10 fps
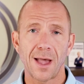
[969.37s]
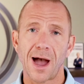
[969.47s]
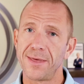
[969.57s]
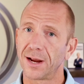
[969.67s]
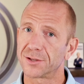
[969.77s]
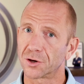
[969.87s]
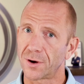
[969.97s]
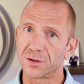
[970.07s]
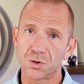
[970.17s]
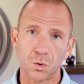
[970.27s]
I think it's a
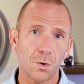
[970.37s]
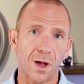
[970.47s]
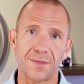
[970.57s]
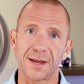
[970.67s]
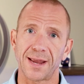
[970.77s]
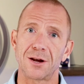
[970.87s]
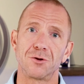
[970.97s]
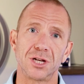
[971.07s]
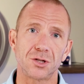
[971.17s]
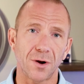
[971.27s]
great tool. I think
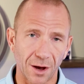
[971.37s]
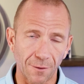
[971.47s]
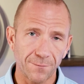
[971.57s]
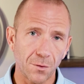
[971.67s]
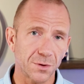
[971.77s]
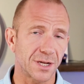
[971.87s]
androgens are helpful.